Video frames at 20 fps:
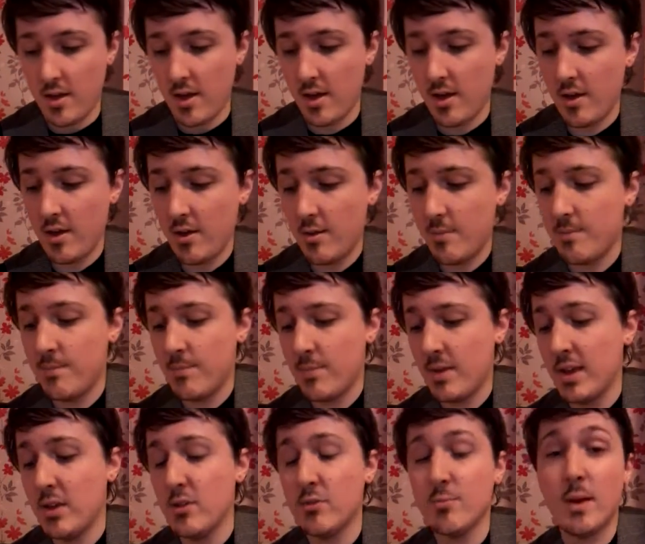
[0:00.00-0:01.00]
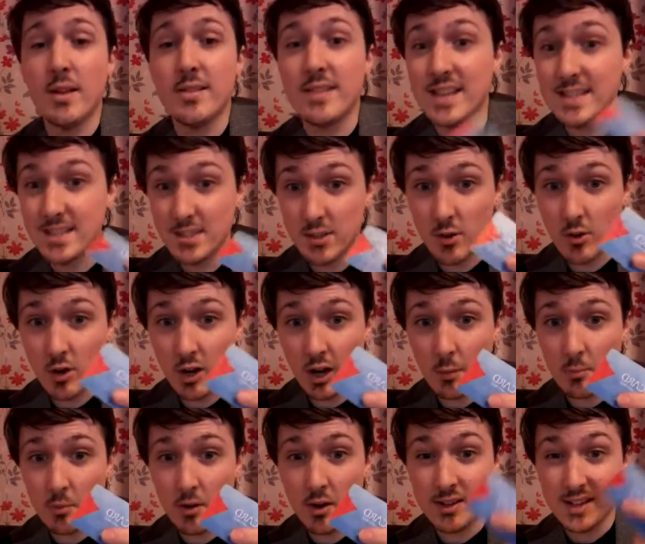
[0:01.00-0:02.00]
I use my Tesco
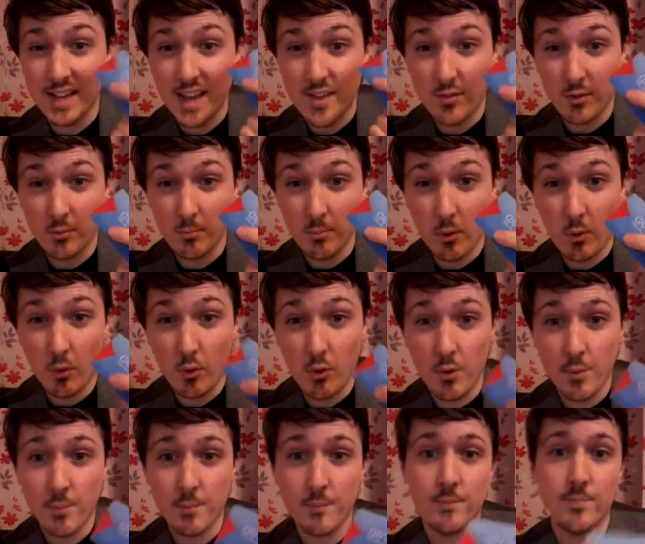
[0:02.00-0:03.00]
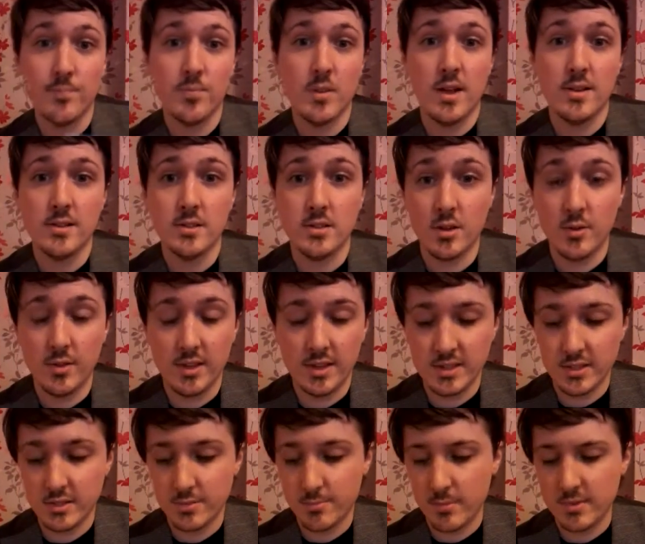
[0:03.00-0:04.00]
club card even more. So
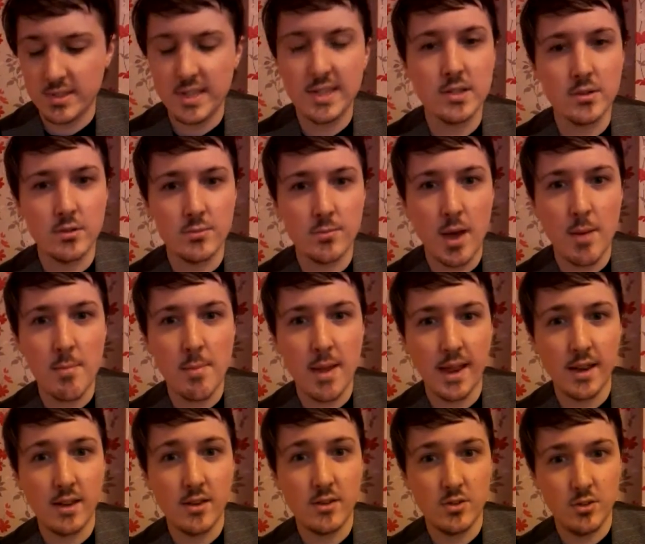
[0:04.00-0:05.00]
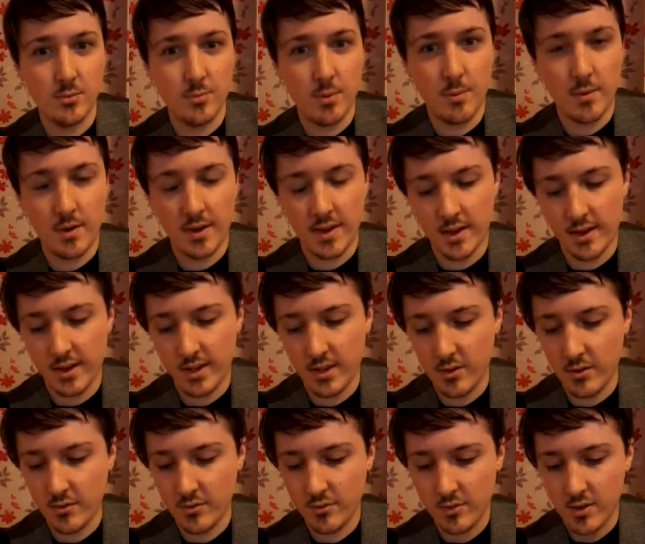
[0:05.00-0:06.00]
Tesco's my main supermarket I
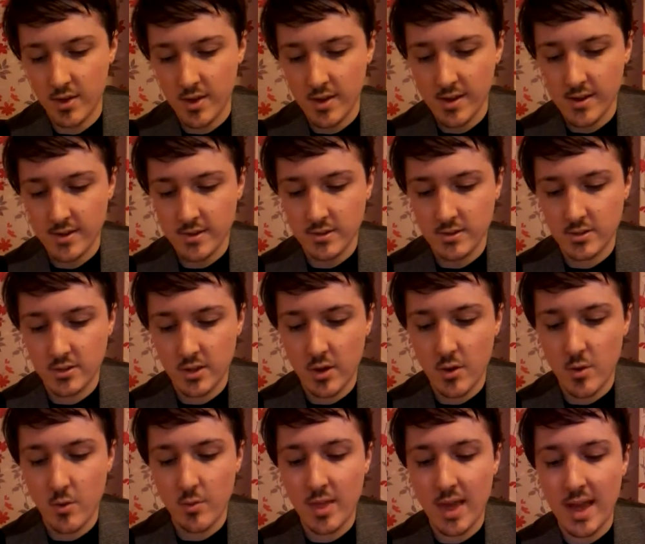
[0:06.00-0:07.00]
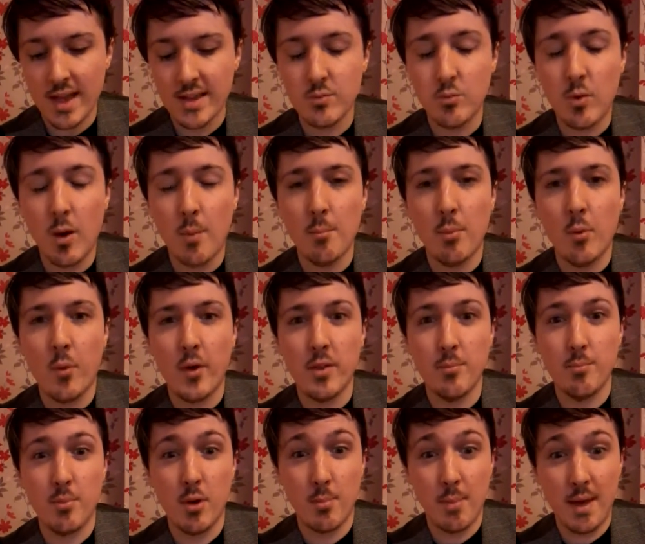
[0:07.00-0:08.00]
use. So that is 1
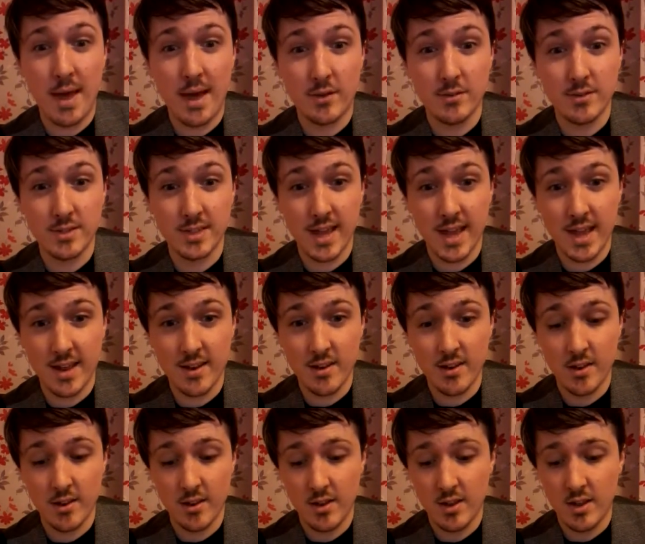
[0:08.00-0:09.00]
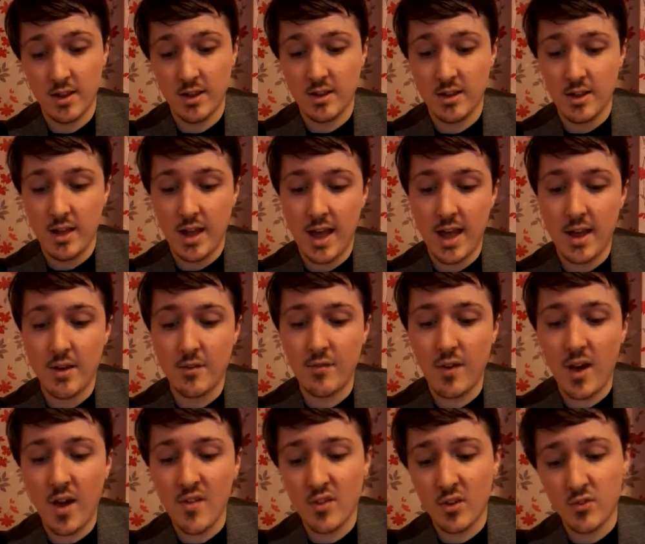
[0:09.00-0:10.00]
point per pound again. And
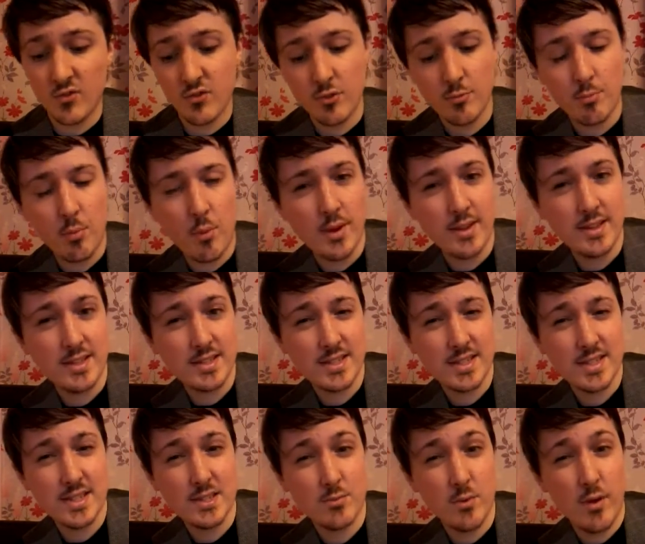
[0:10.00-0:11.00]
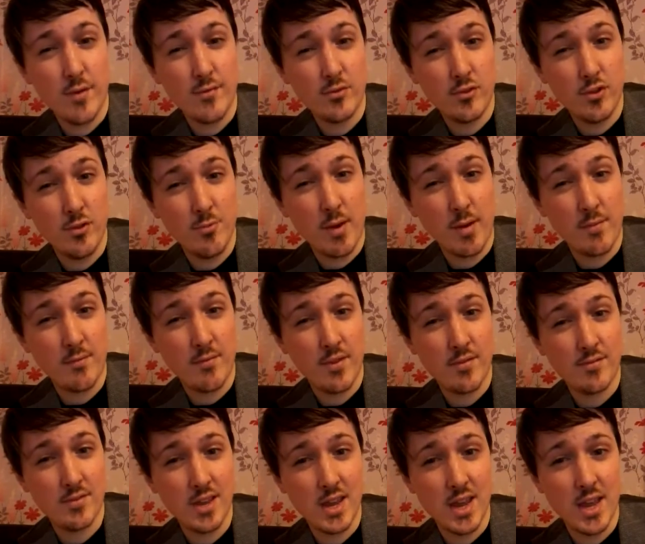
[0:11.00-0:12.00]
500 points is worth
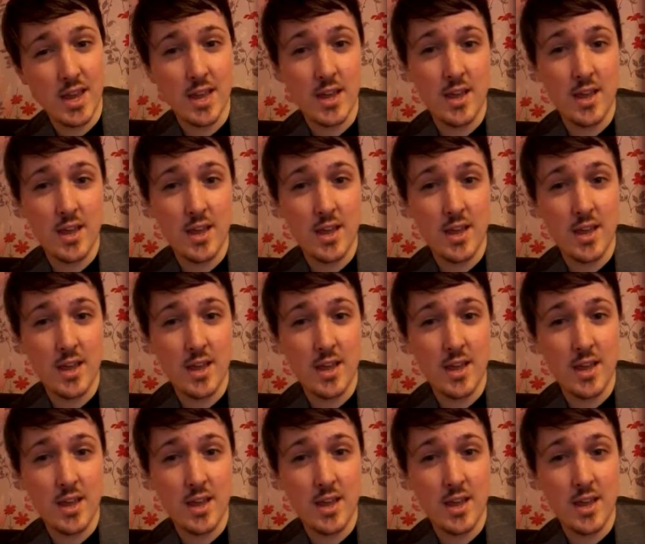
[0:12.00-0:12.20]
£2.50.